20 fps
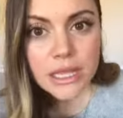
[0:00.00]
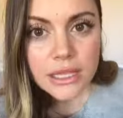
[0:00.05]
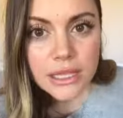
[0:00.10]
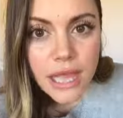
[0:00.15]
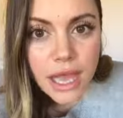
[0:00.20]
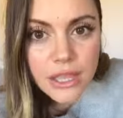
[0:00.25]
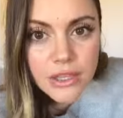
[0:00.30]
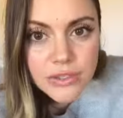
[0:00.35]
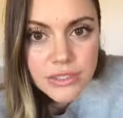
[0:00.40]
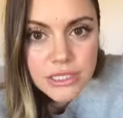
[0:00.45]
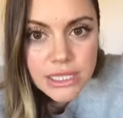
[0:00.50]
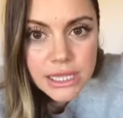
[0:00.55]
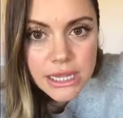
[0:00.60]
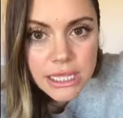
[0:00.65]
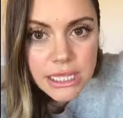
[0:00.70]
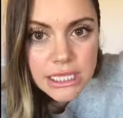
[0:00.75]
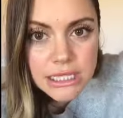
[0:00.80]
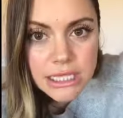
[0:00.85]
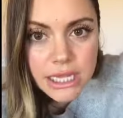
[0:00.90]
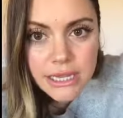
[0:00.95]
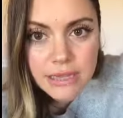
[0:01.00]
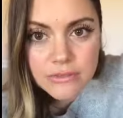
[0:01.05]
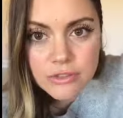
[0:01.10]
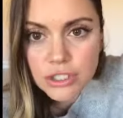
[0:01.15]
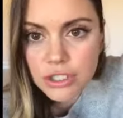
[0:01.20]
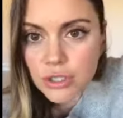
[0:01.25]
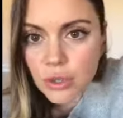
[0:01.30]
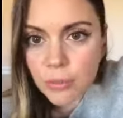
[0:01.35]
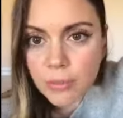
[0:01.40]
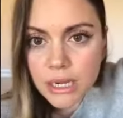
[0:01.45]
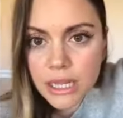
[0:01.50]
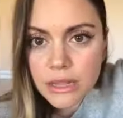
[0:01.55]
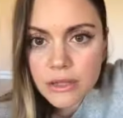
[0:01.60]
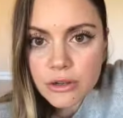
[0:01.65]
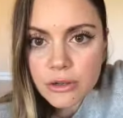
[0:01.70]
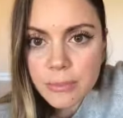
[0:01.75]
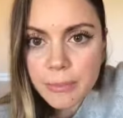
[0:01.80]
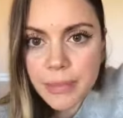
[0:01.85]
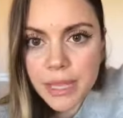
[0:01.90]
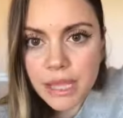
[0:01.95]
Yeah, you see this? I have so many
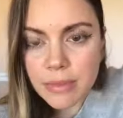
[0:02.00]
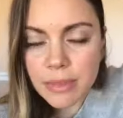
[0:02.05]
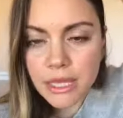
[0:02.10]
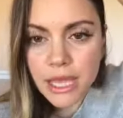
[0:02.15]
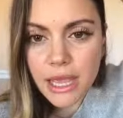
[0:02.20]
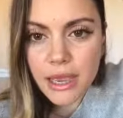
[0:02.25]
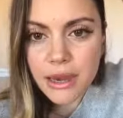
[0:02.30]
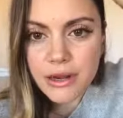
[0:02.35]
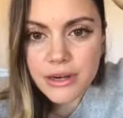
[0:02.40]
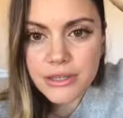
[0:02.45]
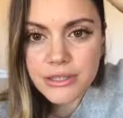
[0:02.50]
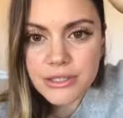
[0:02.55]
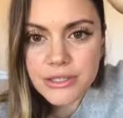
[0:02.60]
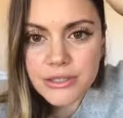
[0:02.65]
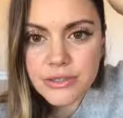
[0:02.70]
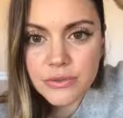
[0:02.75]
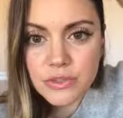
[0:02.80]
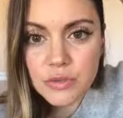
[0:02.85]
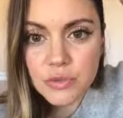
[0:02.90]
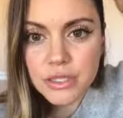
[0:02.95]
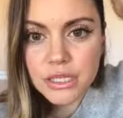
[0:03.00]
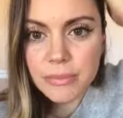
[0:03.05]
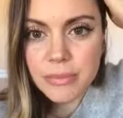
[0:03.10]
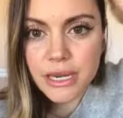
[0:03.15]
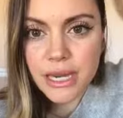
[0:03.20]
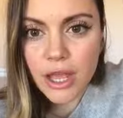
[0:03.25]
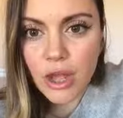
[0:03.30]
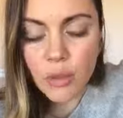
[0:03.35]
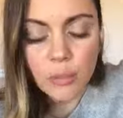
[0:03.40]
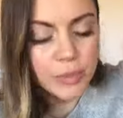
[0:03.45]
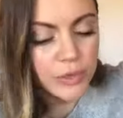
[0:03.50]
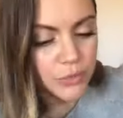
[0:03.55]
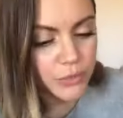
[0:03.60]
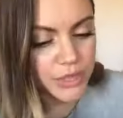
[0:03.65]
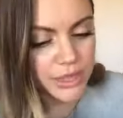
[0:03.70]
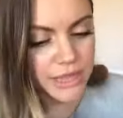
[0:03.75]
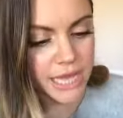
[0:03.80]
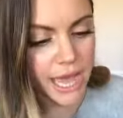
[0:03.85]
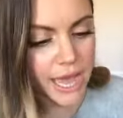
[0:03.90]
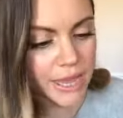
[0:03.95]
little baby hairs, so it's really been helping
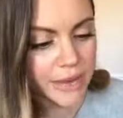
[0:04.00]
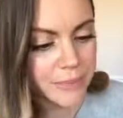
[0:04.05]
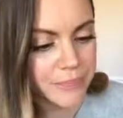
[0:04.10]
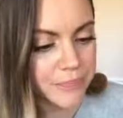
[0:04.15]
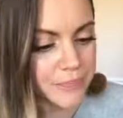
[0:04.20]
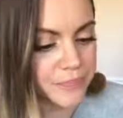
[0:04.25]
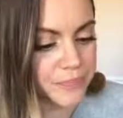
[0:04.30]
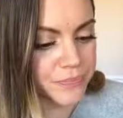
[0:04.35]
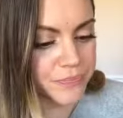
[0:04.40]
with that.